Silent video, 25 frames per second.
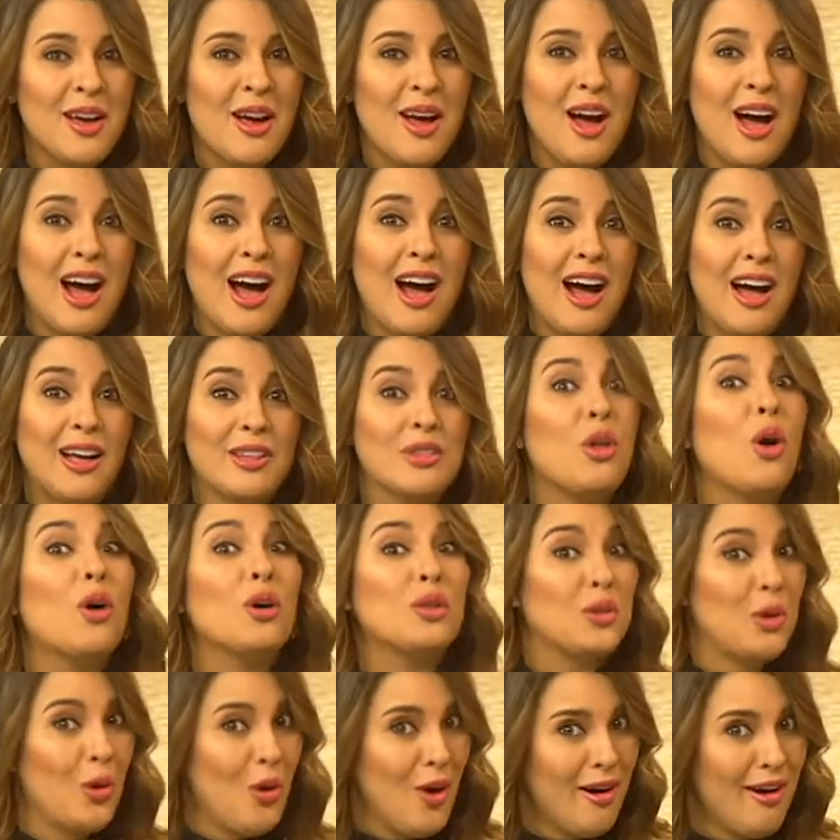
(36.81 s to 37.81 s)
uh,
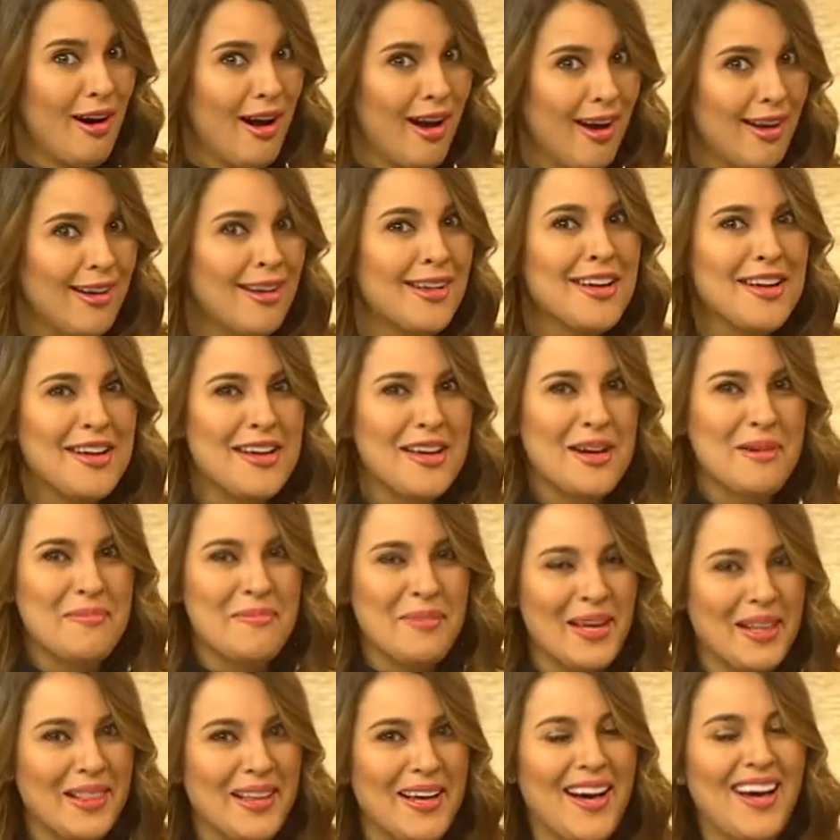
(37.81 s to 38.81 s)
Doctora
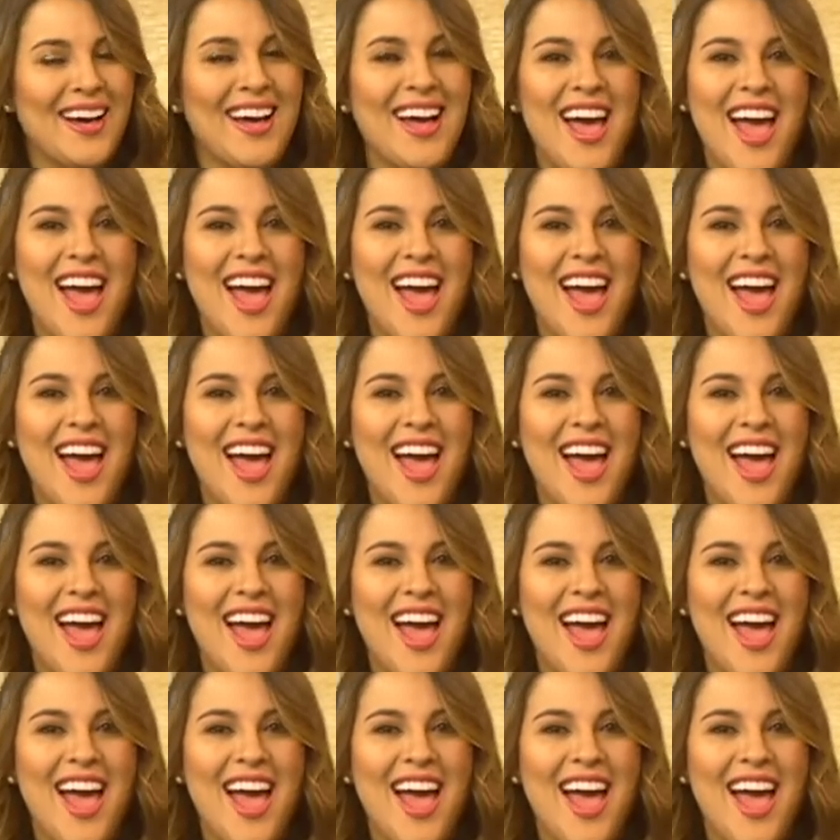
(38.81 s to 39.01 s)
Camilla,